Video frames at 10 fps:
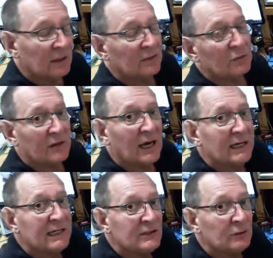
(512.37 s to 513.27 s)
So the
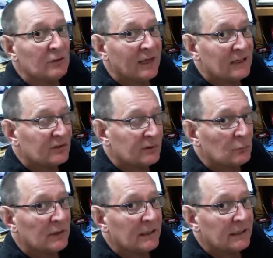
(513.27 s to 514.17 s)
IHU is actually
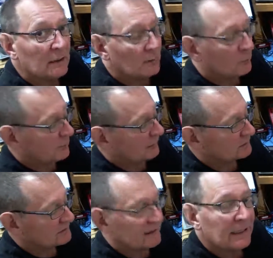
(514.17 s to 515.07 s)
running in a low power
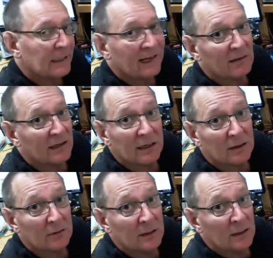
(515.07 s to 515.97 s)
state, counting down.